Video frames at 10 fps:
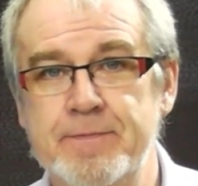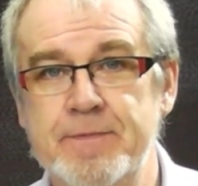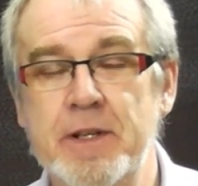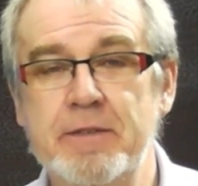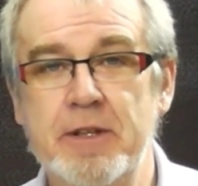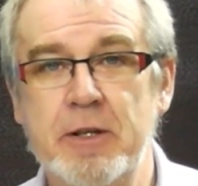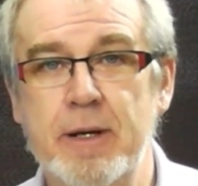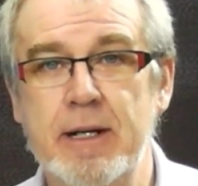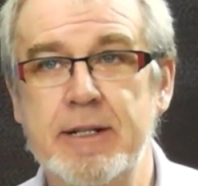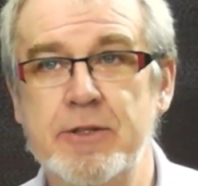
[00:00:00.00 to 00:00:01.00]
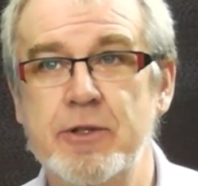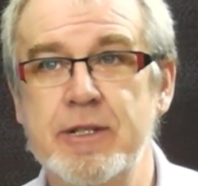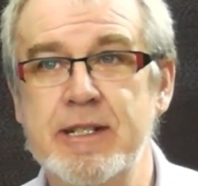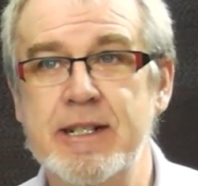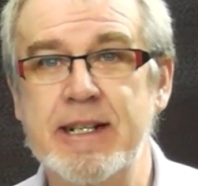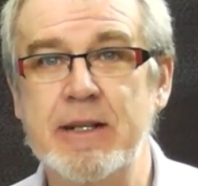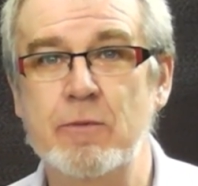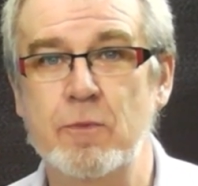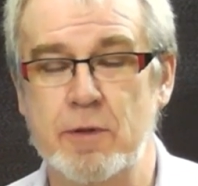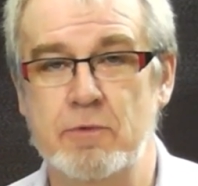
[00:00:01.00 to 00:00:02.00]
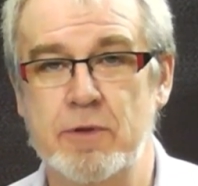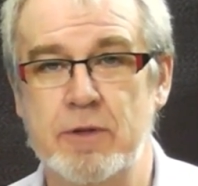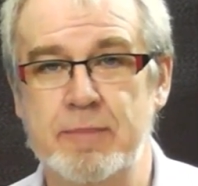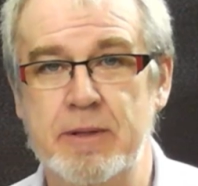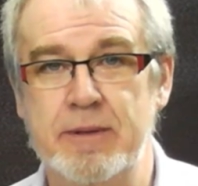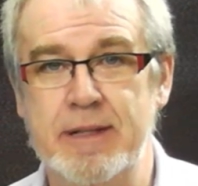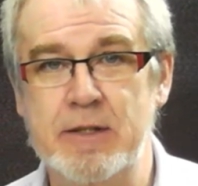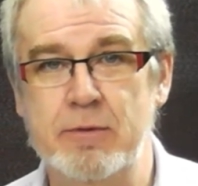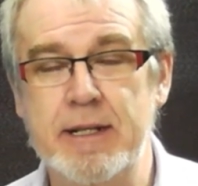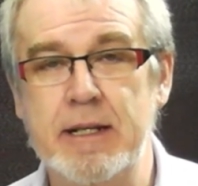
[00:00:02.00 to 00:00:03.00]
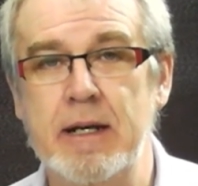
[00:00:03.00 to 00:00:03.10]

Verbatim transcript: very, very quickly just to see what it was all about. This week